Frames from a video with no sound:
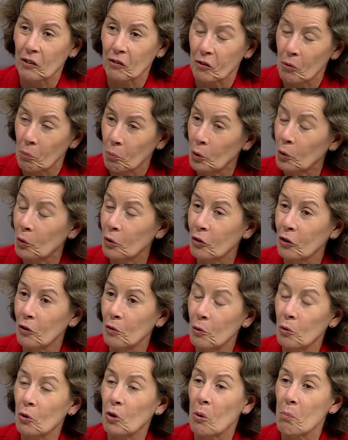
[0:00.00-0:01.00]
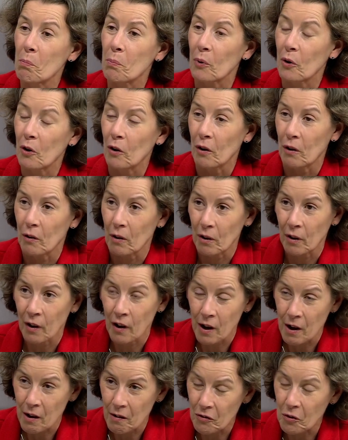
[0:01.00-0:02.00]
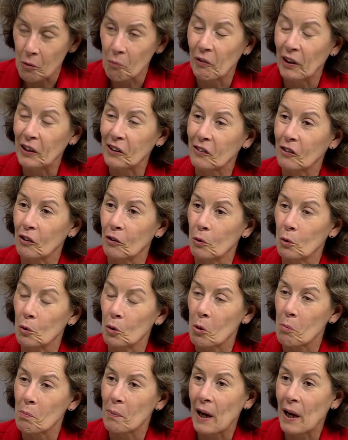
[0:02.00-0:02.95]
from Northern Europe, from Western Europe,